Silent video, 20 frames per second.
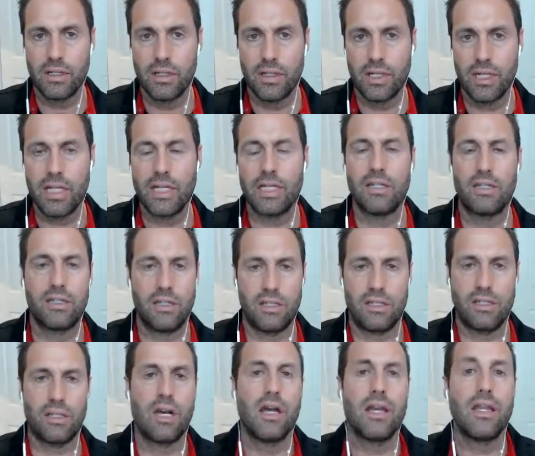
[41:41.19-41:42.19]
in a
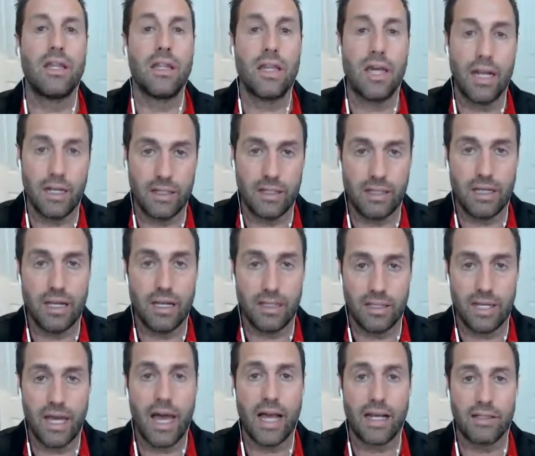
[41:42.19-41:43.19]
society that
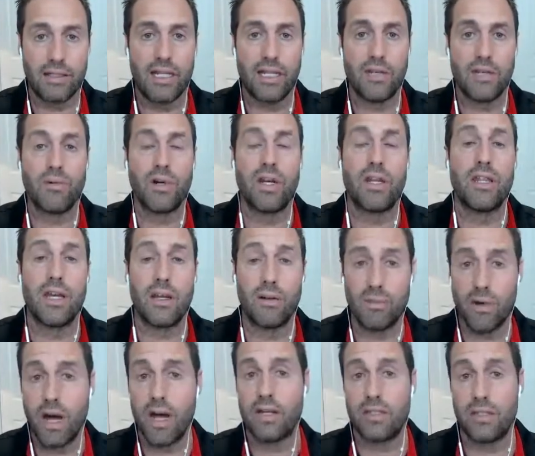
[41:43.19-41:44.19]
attacks anybody that
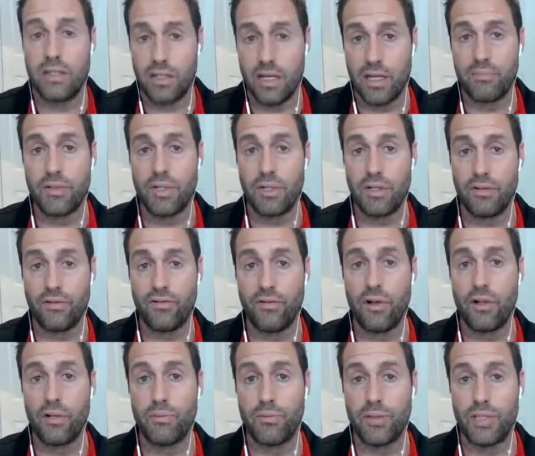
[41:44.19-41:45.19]
rises up to their full
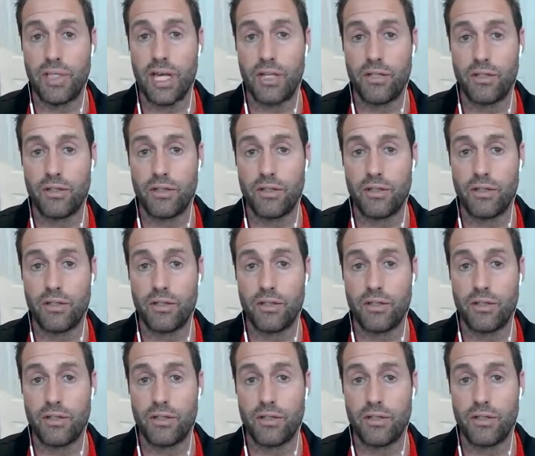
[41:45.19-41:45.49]
potential?